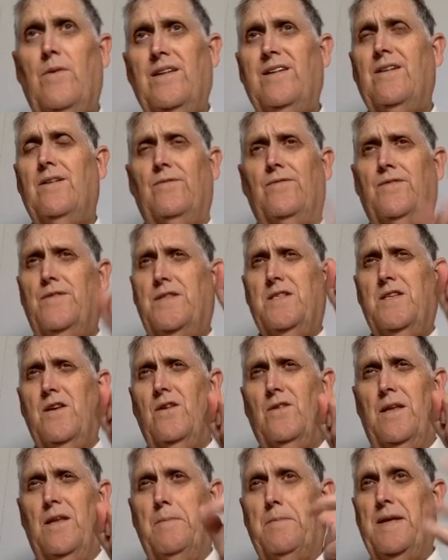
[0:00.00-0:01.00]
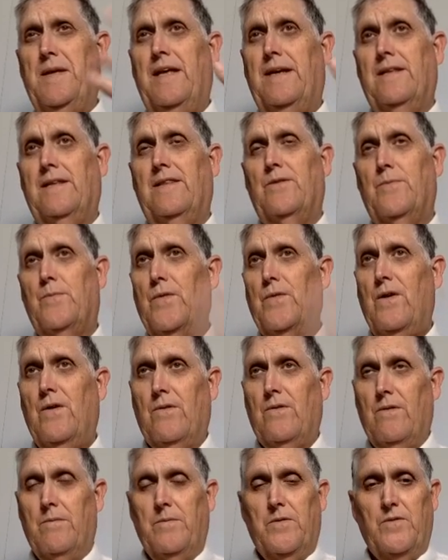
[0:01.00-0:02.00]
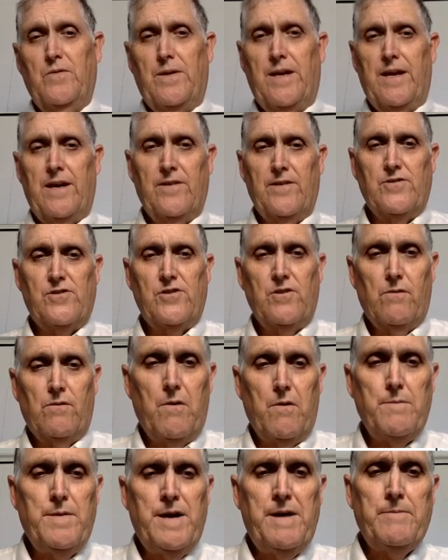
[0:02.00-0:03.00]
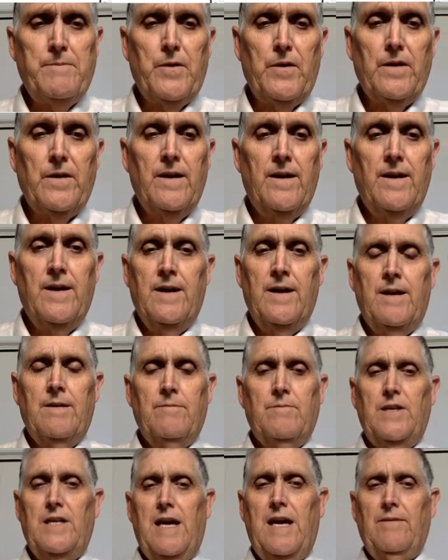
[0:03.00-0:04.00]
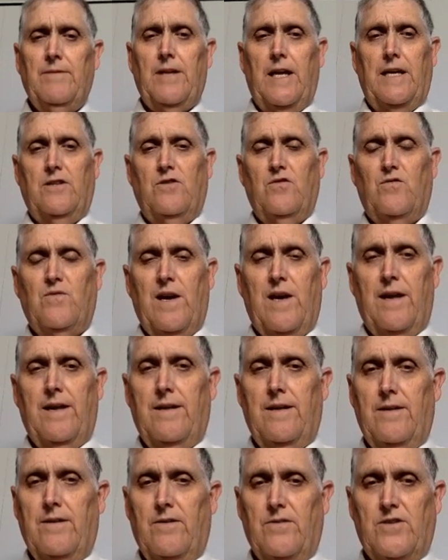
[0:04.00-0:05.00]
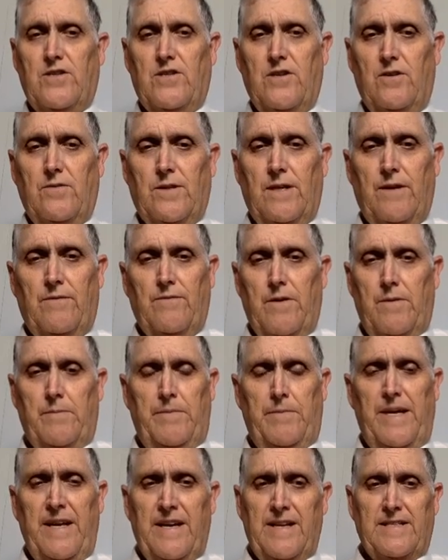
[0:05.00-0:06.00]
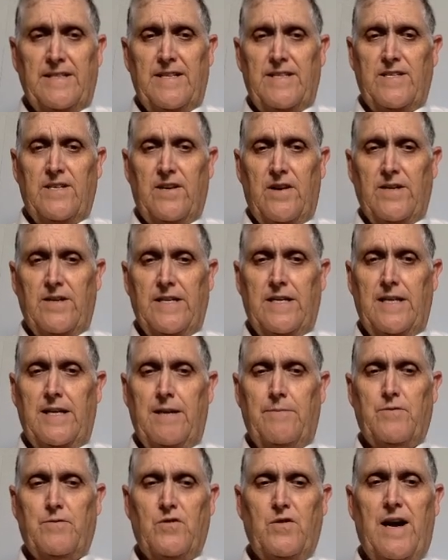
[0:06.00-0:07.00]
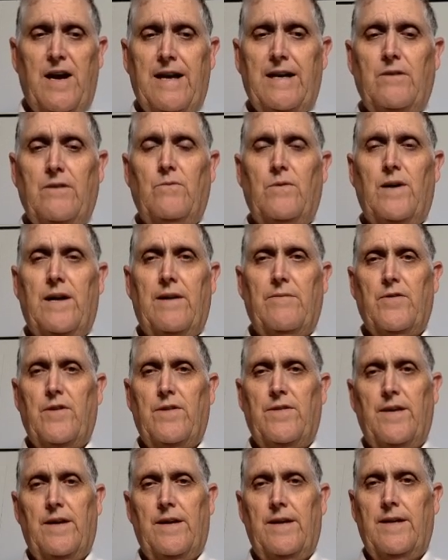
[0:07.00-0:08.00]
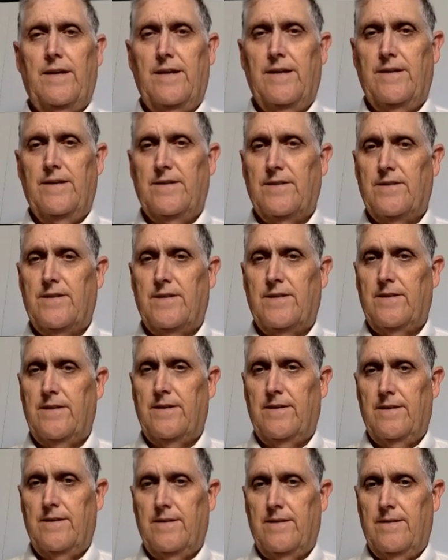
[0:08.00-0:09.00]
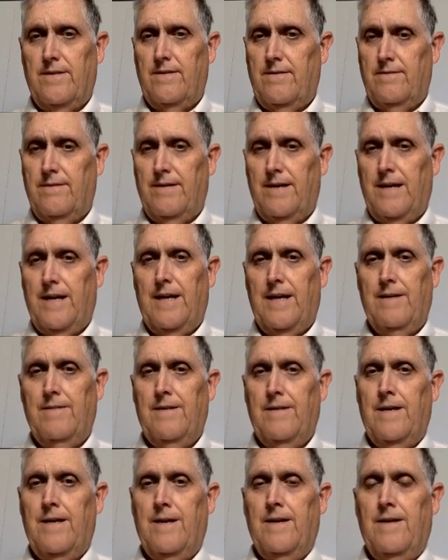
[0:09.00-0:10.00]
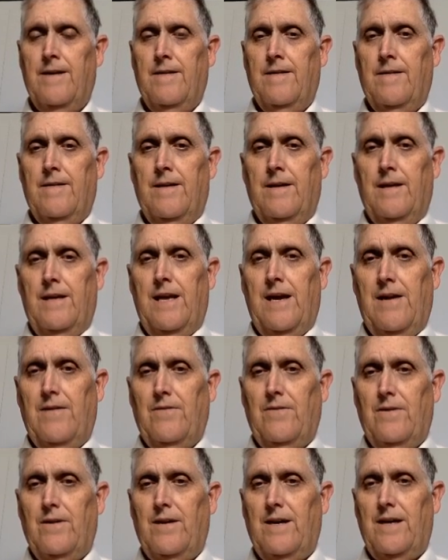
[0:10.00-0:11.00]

Well, you know, it's the only pin in the program. Who cares? You'll remember. But you have like 20 or so different pins. It's hard to keep track of what everything is. Okay. Now,